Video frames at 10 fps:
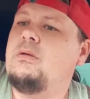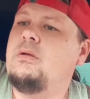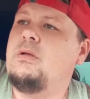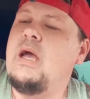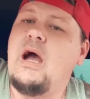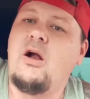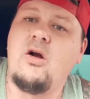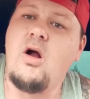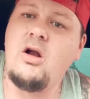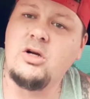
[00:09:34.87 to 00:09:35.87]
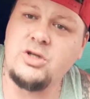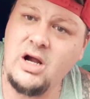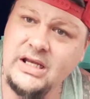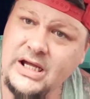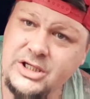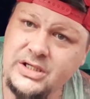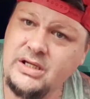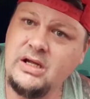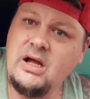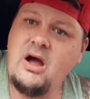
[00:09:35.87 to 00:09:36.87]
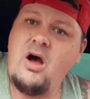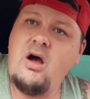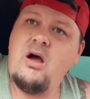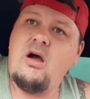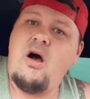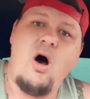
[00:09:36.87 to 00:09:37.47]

Yeah, her drug addiction always